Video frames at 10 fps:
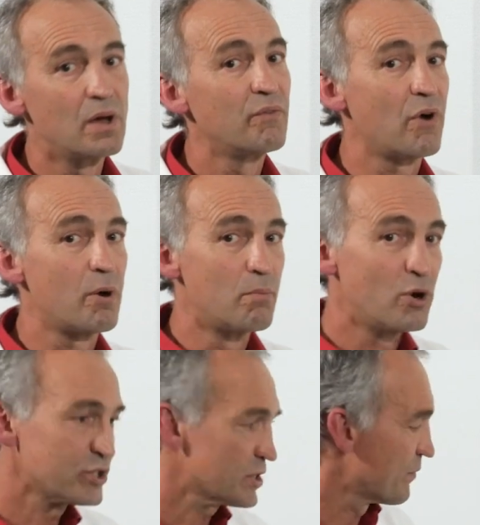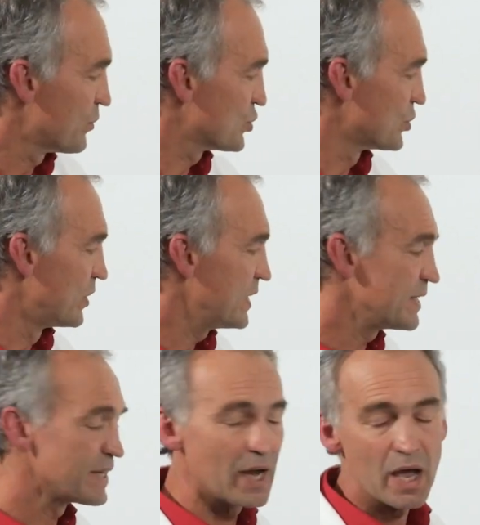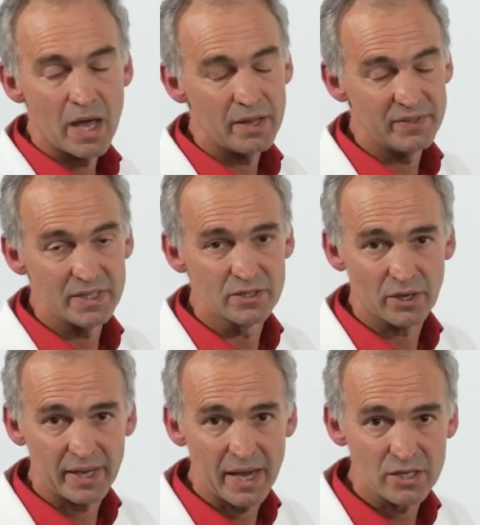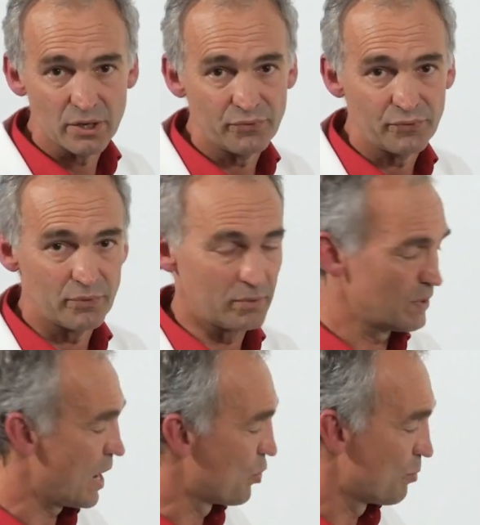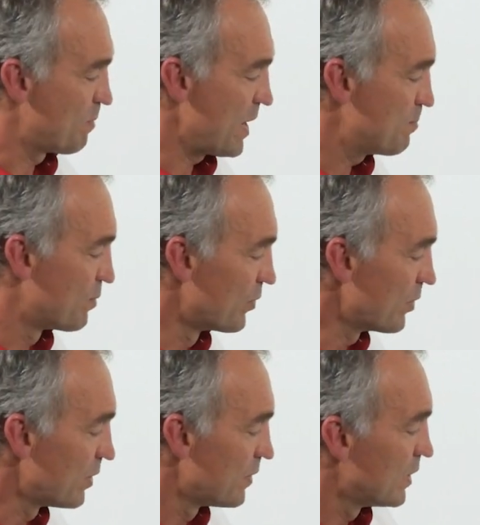For most of the solid, and this is a case of our paper,